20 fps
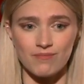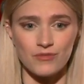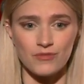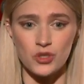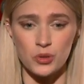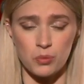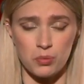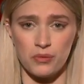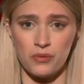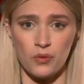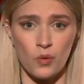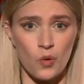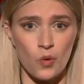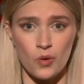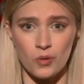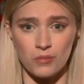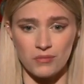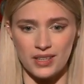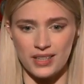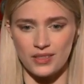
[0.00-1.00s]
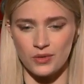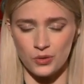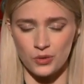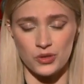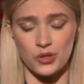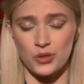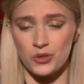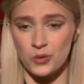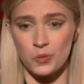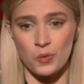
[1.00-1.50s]
to perform and
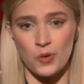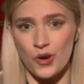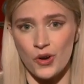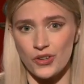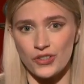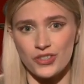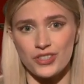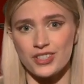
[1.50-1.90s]
also to watch.